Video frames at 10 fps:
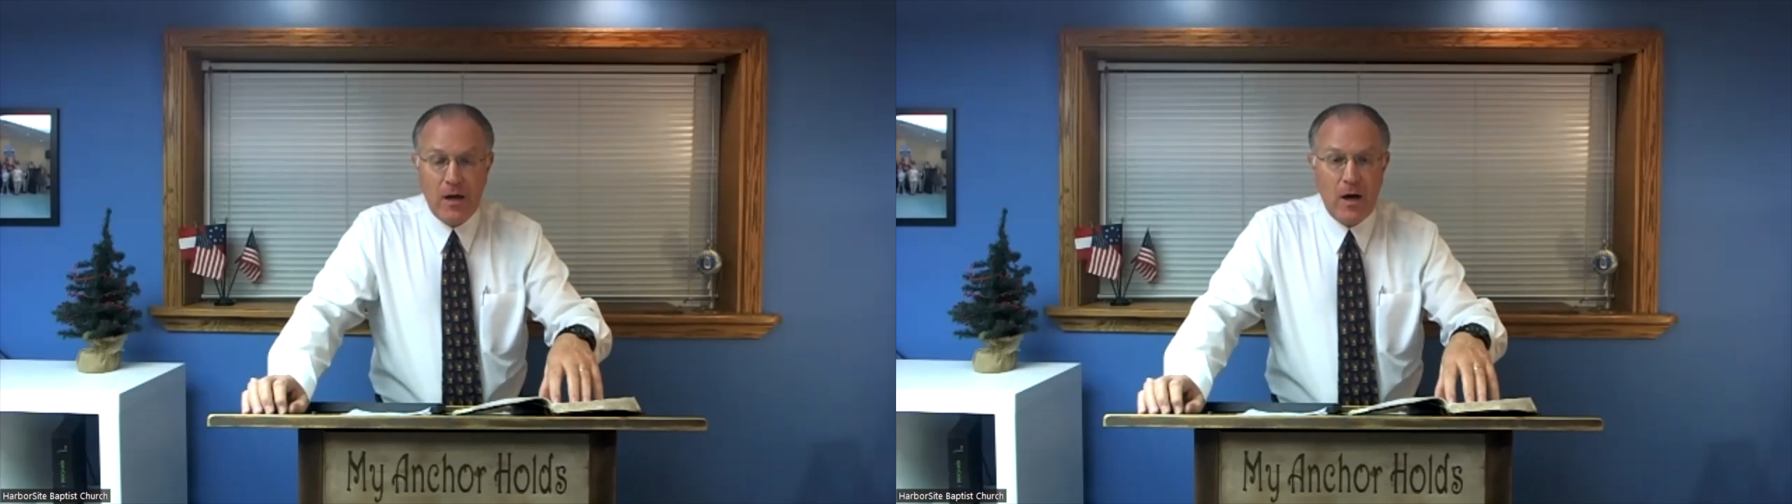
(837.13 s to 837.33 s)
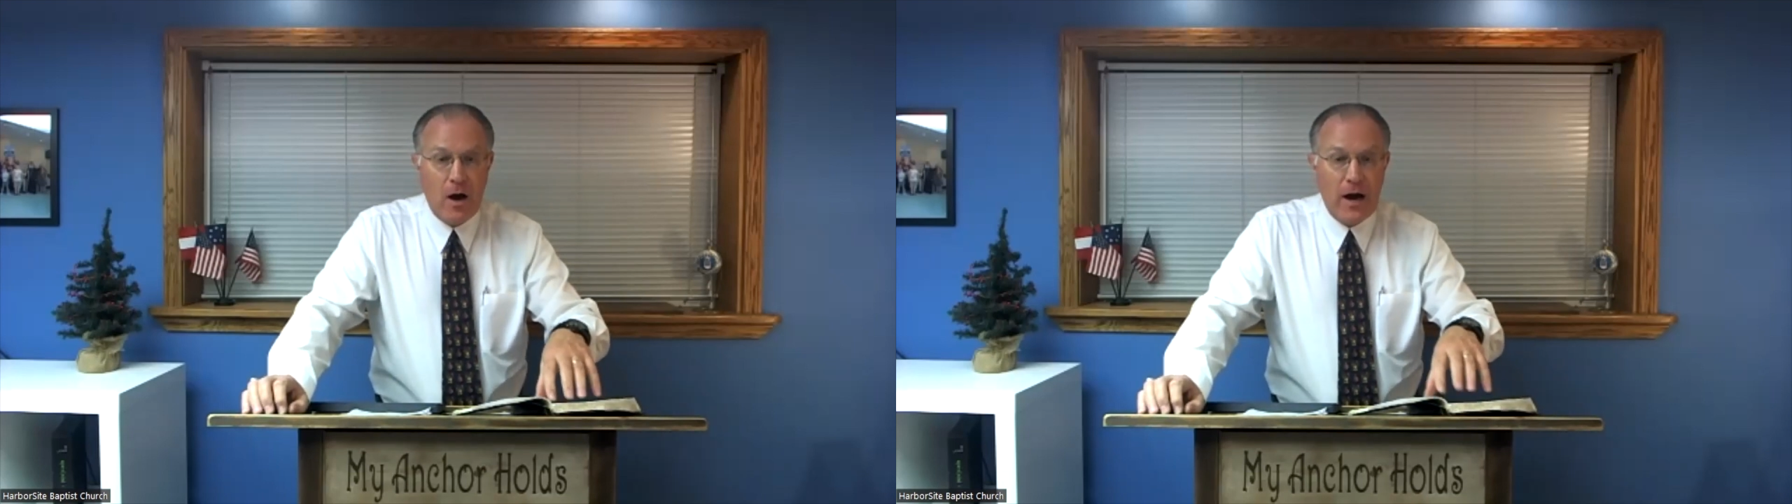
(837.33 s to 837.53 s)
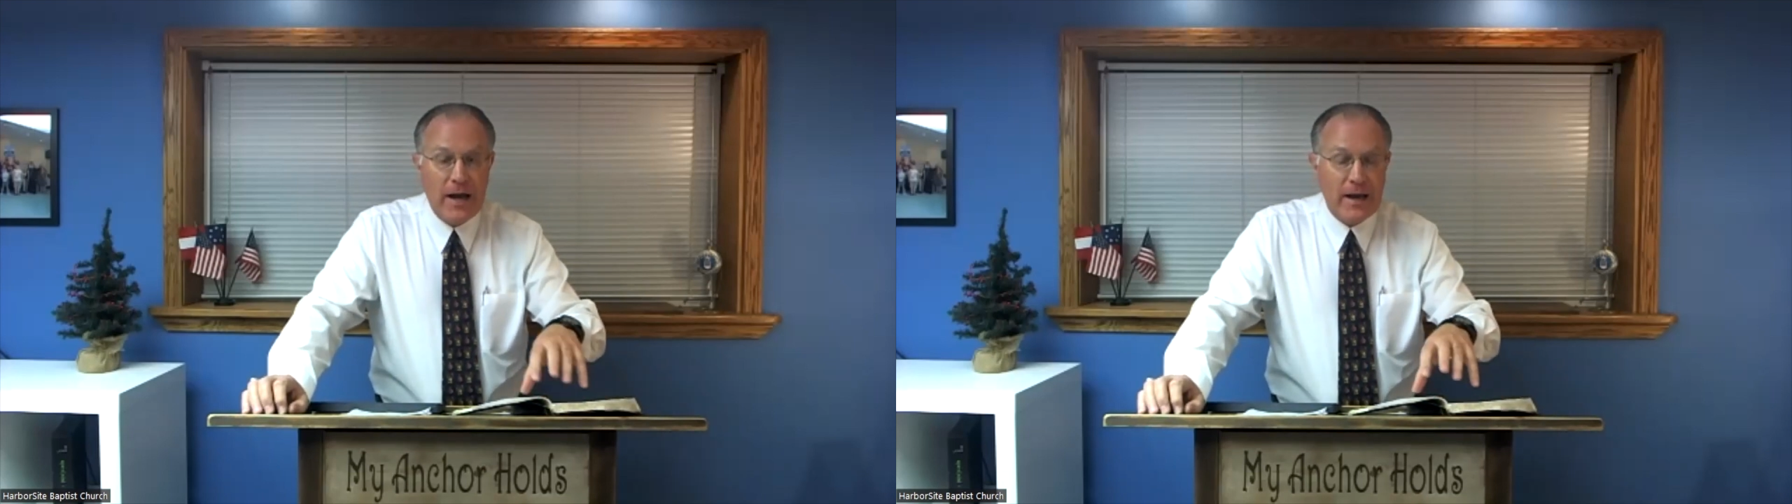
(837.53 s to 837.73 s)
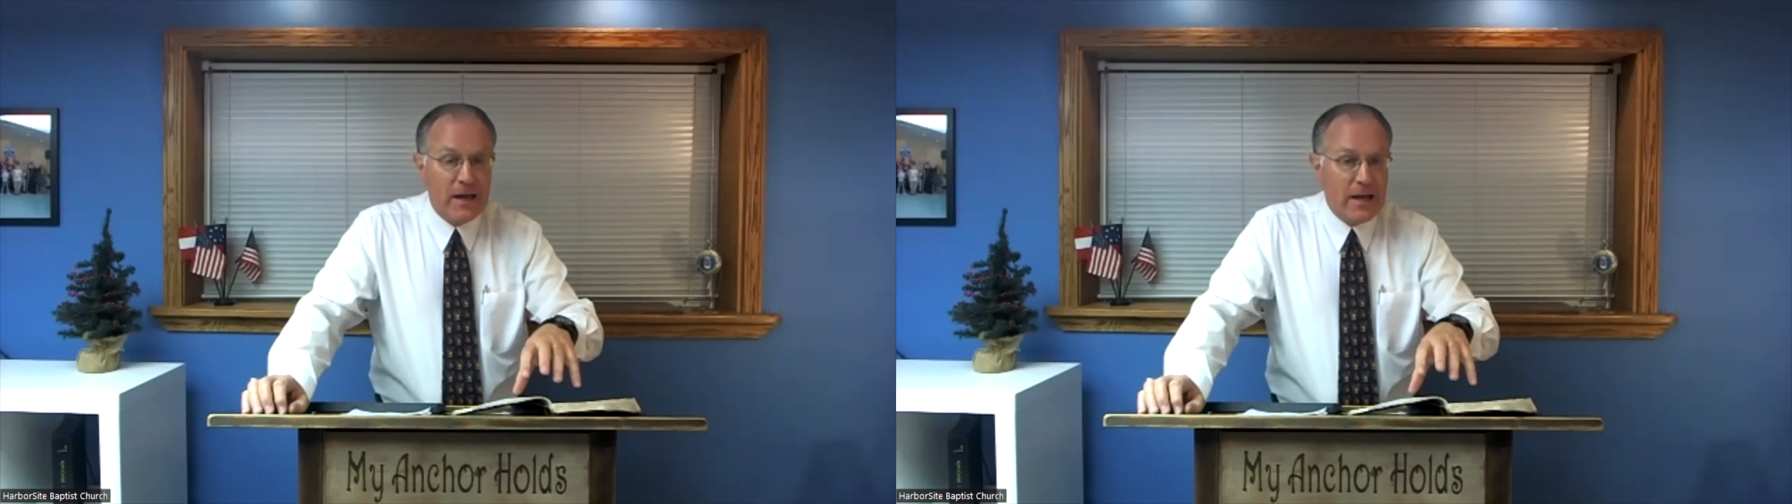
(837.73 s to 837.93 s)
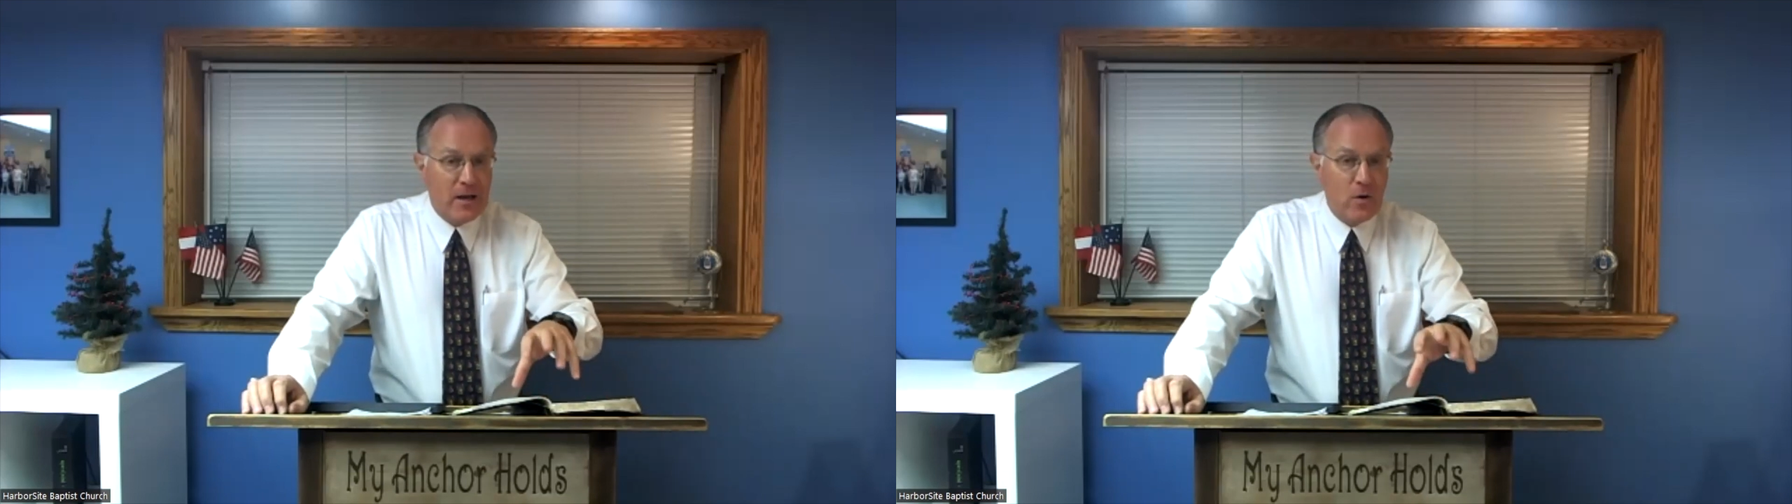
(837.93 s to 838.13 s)
All right,
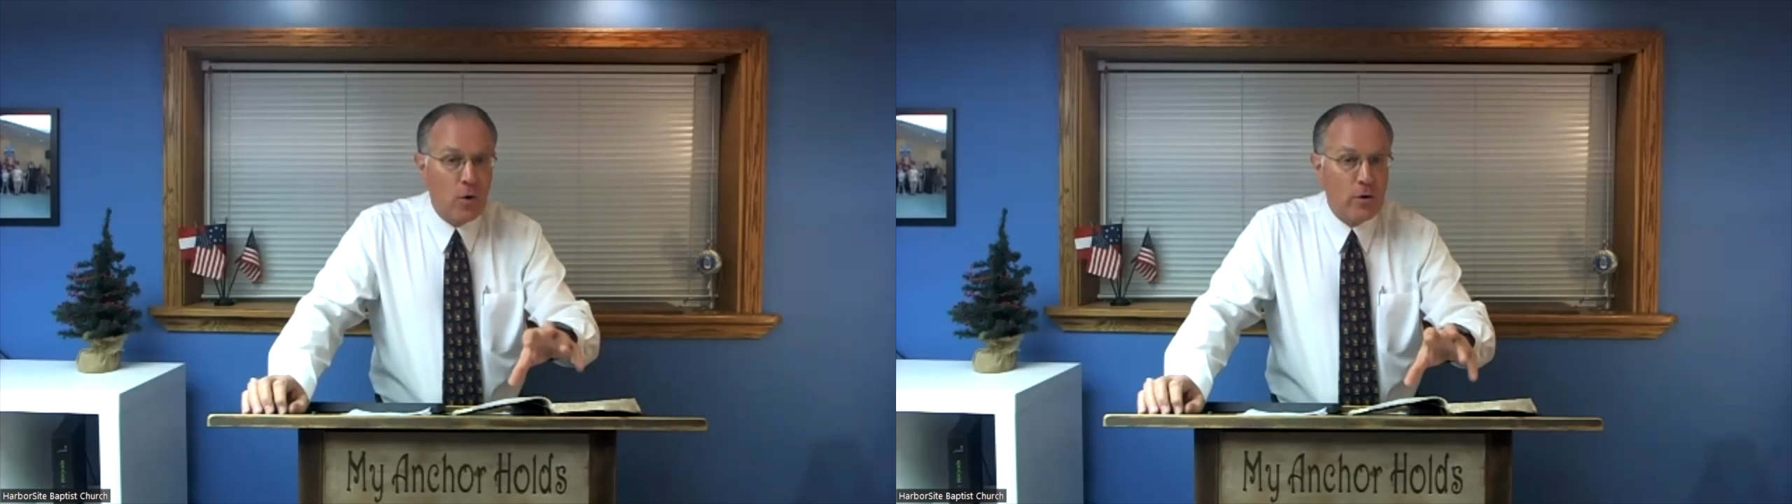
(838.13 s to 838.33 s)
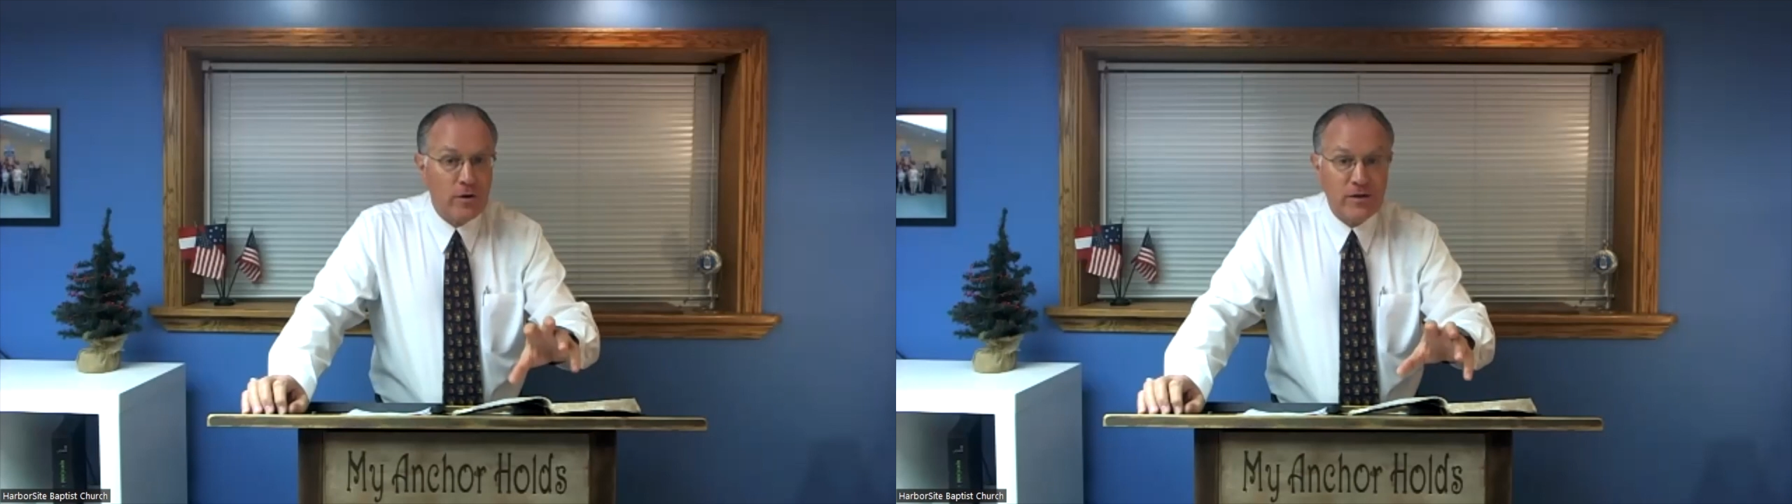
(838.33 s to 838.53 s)
in order